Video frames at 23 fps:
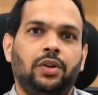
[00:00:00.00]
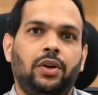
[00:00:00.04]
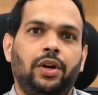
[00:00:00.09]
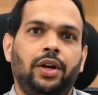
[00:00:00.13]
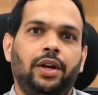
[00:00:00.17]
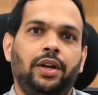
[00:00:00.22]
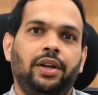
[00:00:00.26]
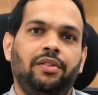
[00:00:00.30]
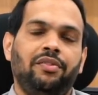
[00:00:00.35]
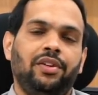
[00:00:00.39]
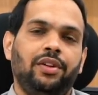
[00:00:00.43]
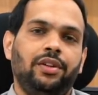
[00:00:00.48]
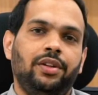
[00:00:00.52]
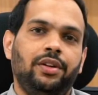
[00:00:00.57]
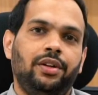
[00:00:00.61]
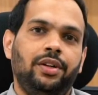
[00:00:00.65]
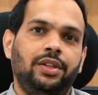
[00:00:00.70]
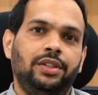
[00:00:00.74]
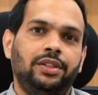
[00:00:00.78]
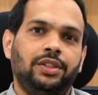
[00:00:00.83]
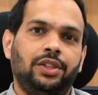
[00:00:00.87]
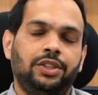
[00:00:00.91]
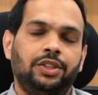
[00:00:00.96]
or any further
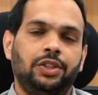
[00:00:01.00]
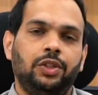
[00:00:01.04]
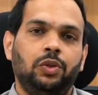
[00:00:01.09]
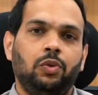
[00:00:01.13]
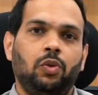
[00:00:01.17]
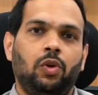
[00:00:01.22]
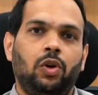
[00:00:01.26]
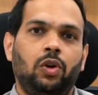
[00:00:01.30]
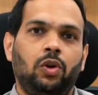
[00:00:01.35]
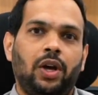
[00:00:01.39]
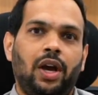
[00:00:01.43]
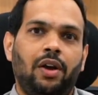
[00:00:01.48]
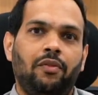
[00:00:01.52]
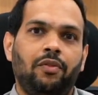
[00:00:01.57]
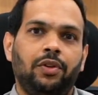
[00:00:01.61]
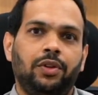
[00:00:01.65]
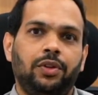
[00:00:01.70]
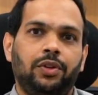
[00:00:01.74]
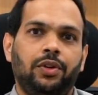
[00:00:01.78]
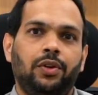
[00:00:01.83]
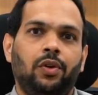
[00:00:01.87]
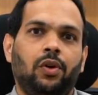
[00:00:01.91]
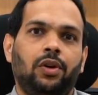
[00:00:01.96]
discussion you want to have
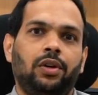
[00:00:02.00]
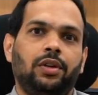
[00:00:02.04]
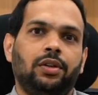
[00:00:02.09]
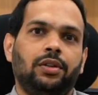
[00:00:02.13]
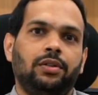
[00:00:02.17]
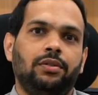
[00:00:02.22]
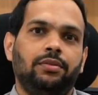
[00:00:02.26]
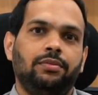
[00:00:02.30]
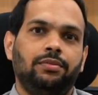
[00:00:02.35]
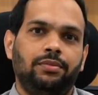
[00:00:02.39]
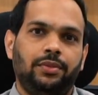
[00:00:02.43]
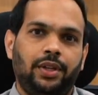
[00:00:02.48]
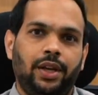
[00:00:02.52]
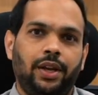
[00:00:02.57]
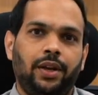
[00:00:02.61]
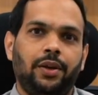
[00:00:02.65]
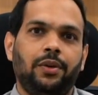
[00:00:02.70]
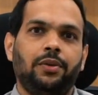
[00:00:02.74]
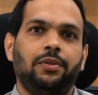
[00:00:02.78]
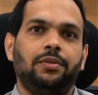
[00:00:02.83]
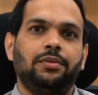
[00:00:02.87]
with your doctor. Thank you.